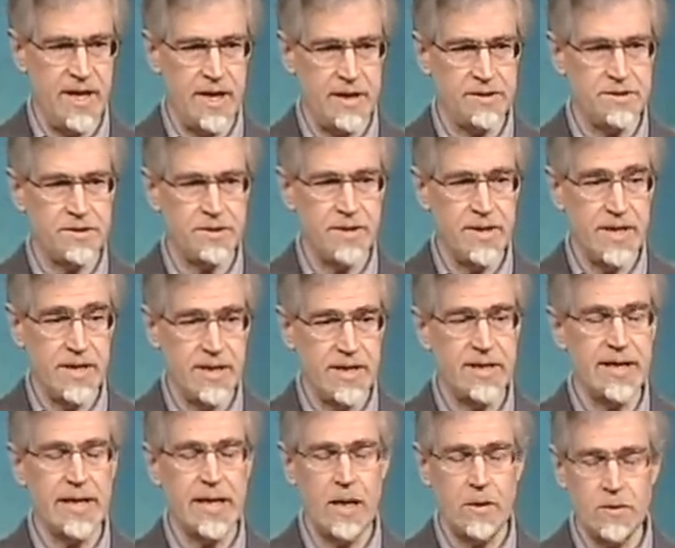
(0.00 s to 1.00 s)
and
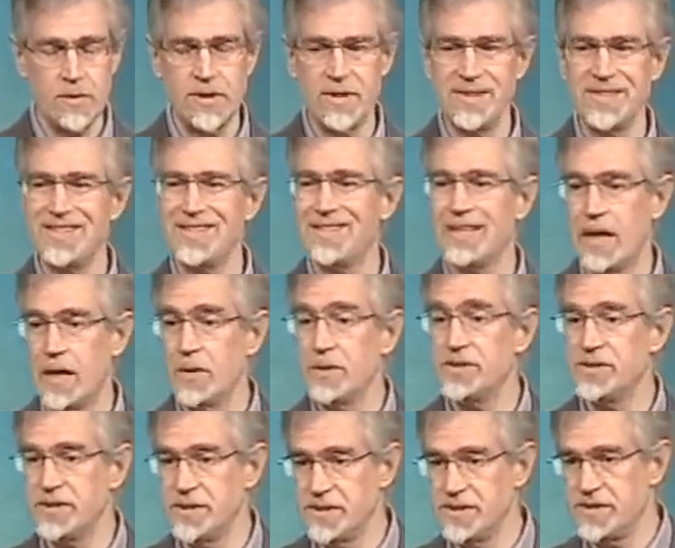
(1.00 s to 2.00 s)
treated countless
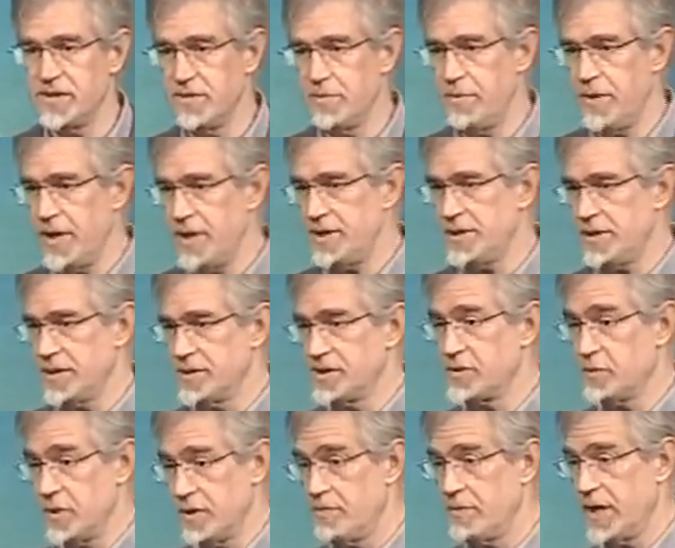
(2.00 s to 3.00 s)
thousands of
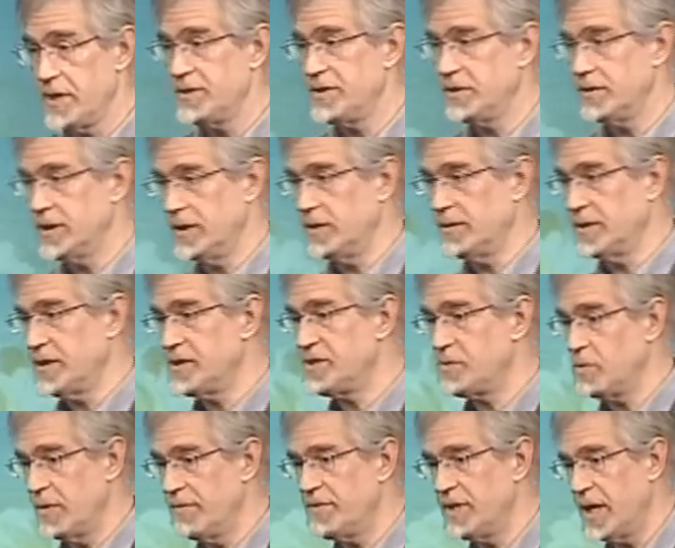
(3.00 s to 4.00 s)
patients with mental
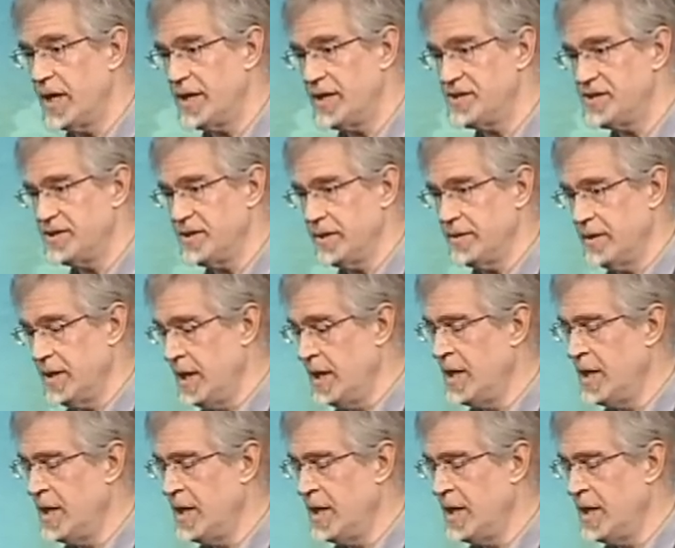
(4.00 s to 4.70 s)
illness with niacin.